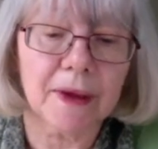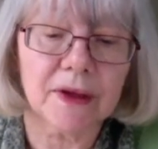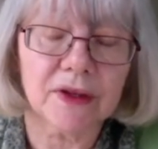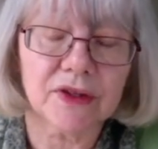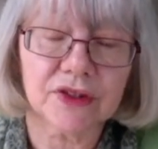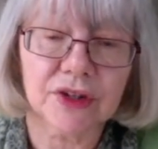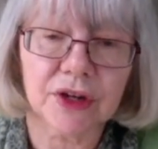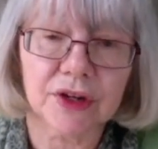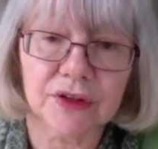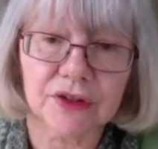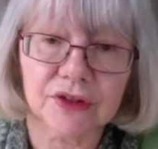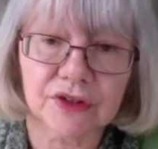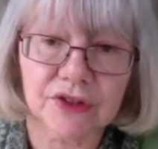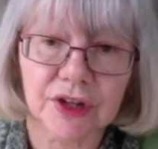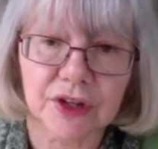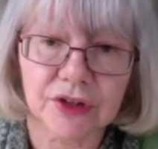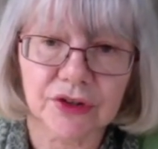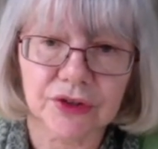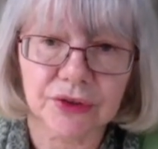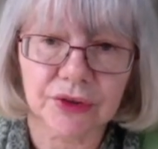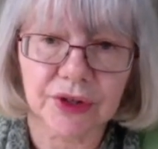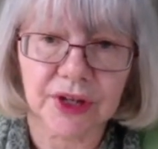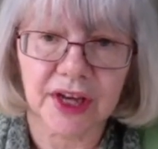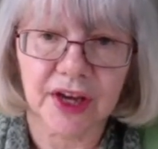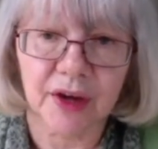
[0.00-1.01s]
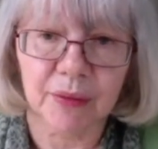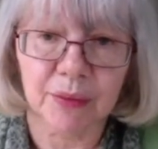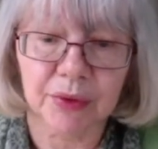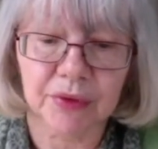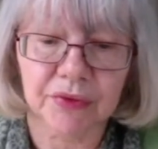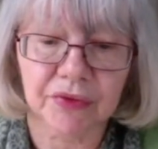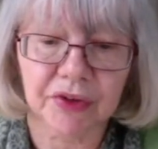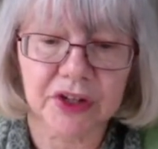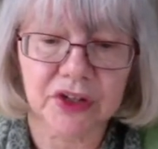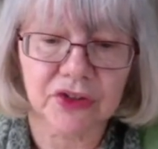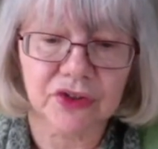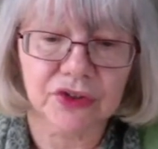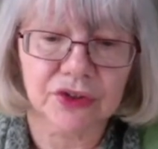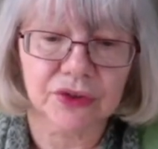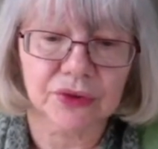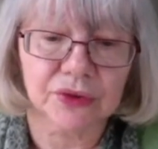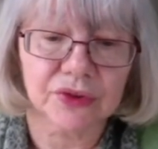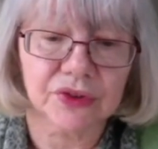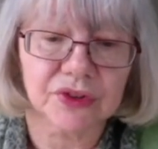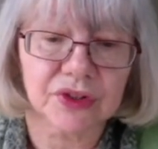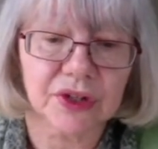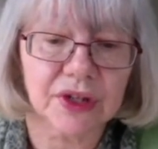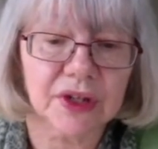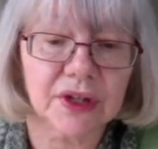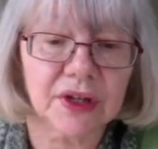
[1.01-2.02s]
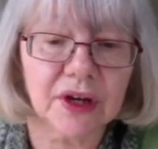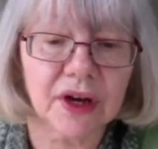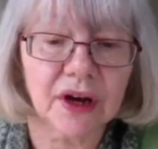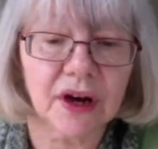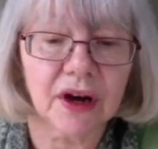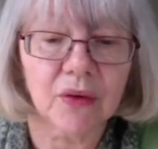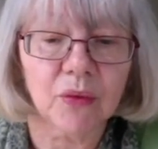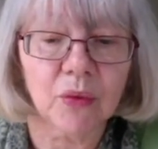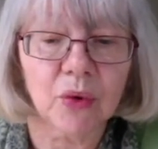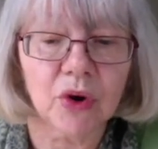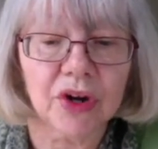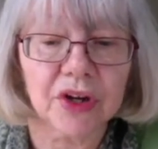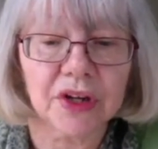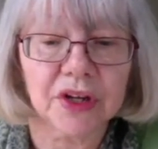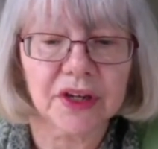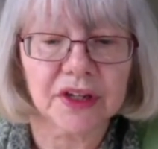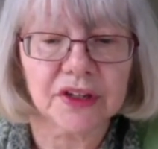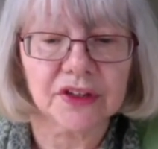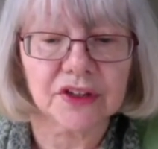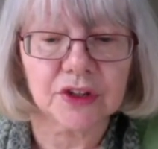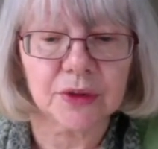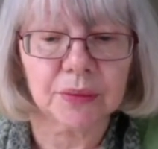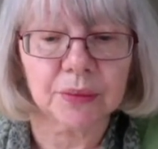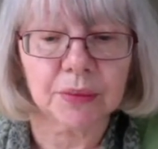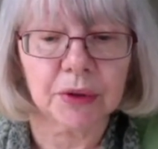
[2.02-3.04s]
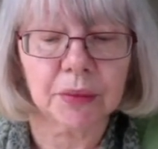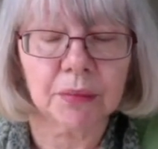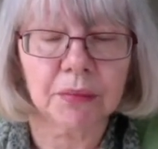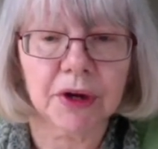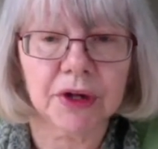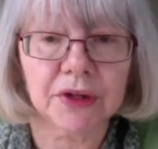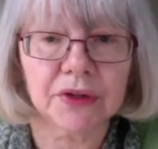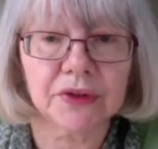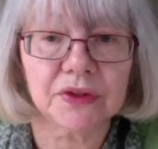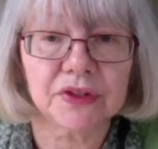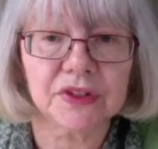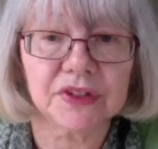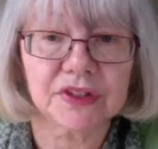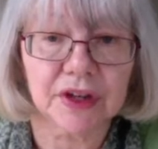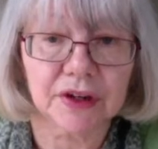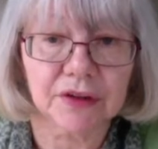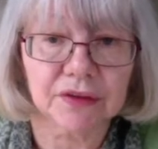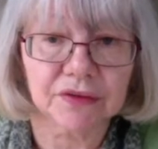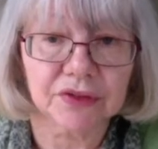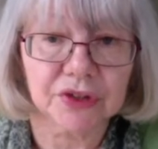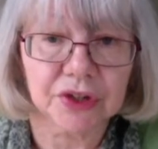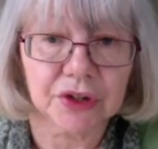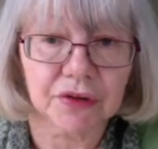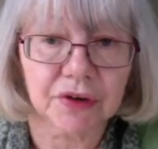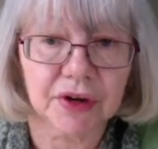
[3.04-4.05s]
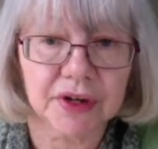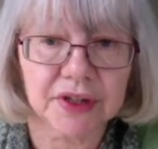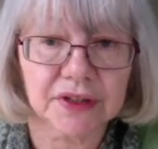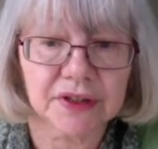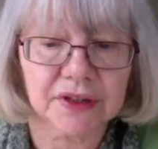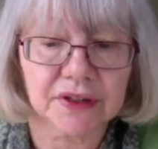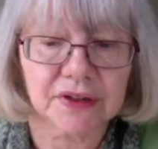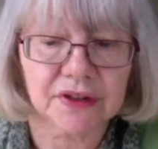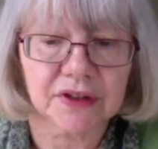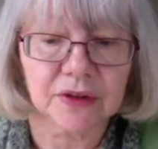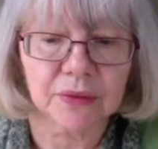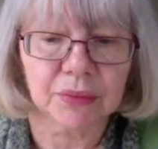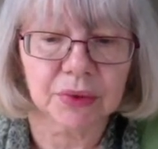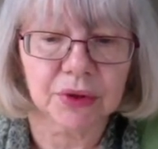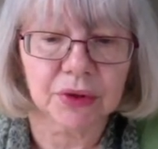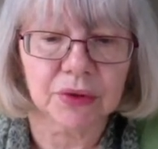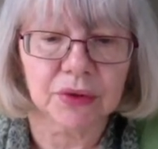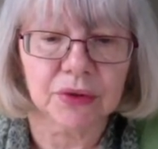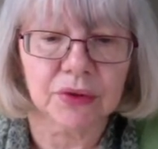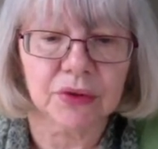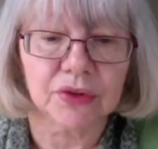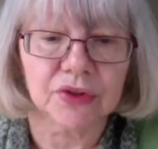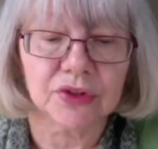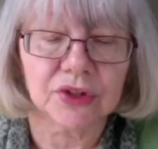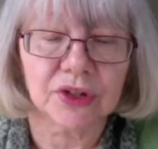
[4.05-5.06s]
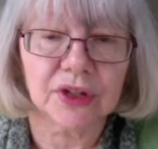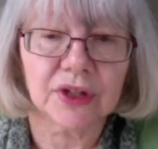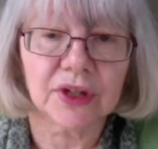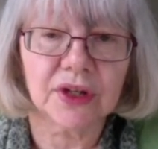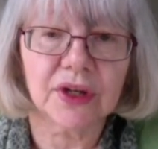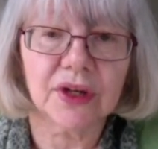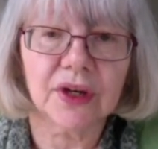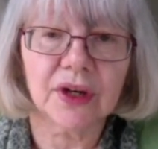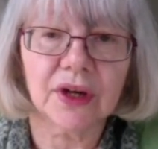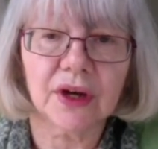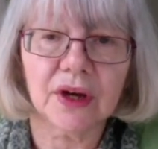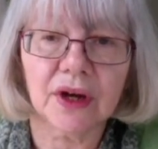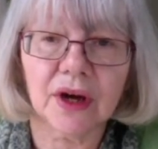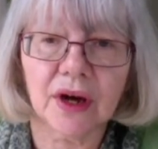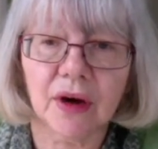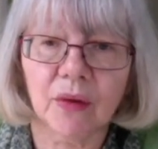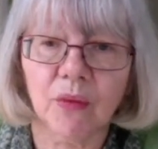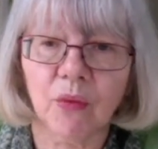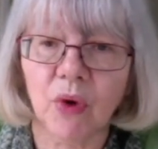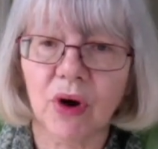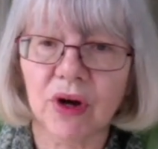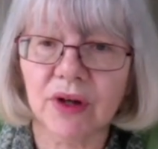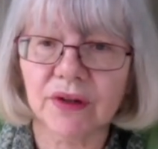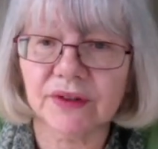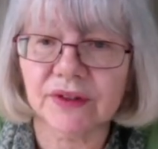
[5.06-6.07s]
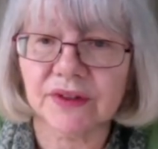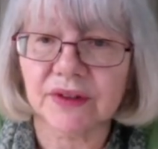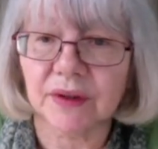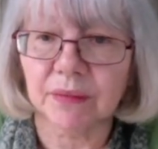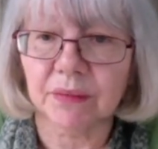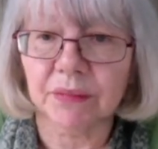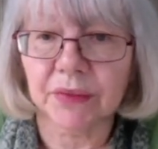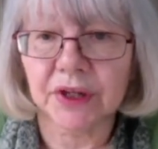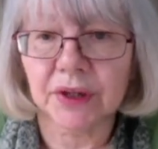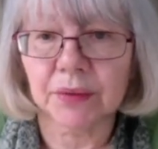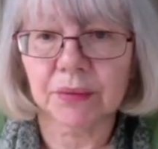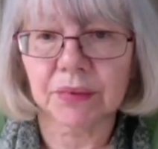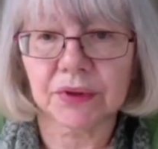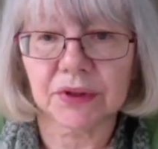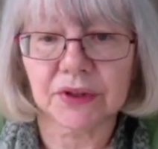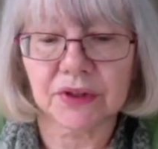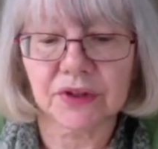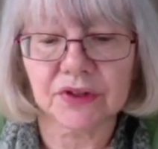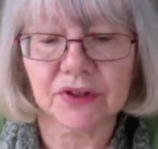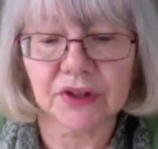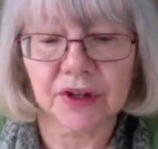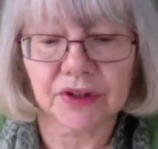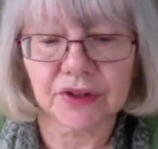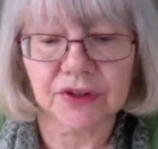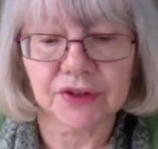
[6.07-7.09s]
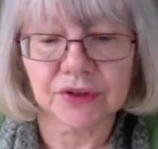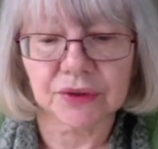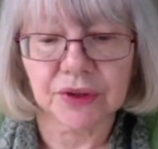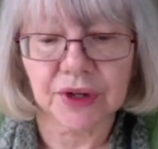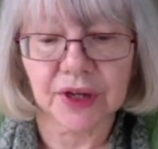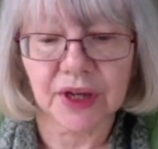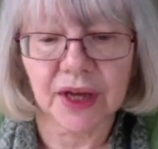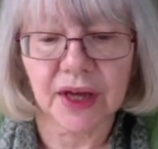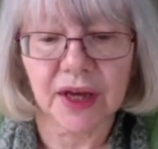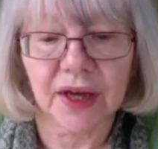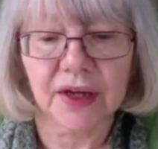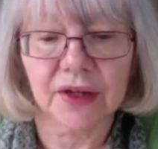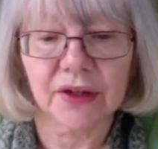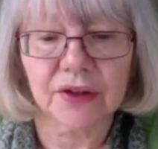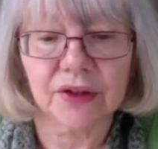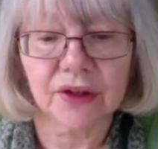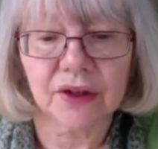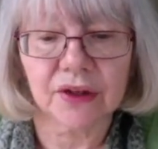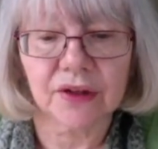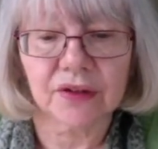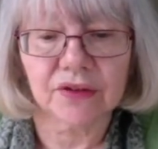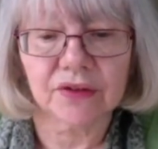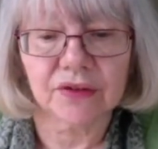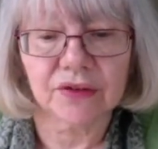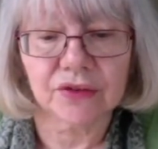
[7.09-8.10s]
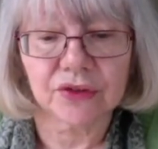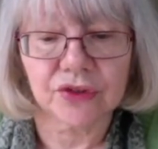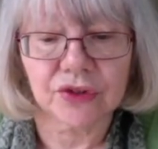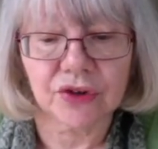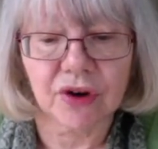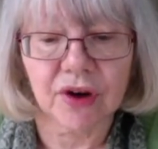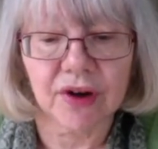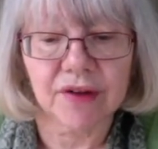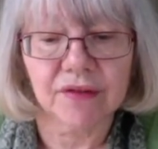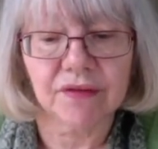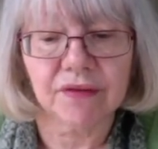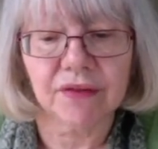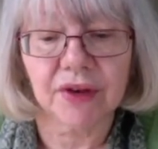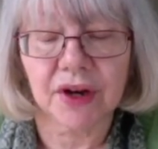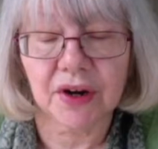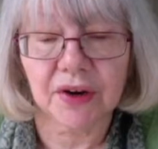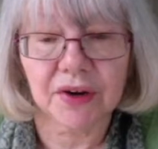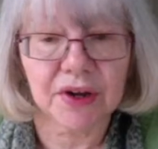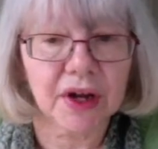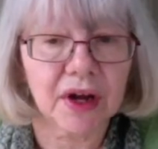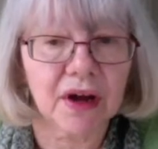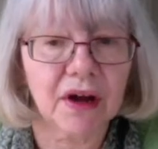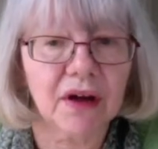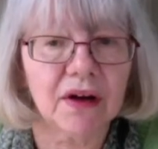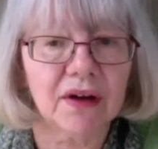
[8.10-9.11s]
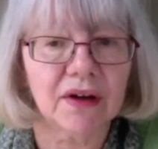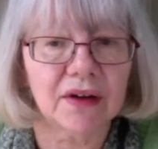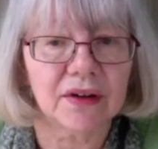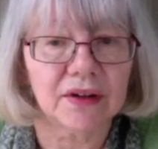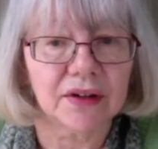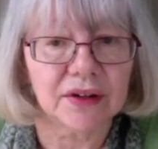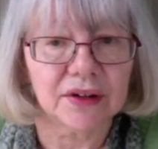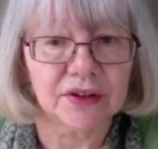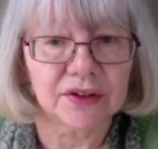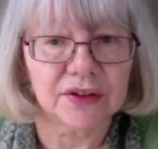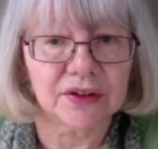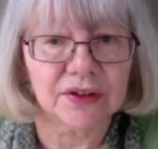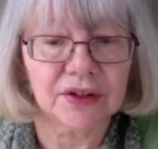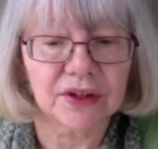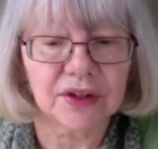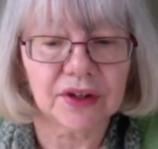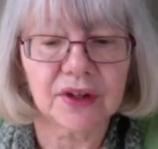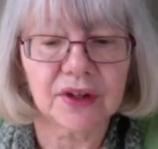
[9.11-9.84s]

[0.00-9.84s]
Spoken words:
so that social care professionals are working to promote self-directed support. And while some people in social care try very hard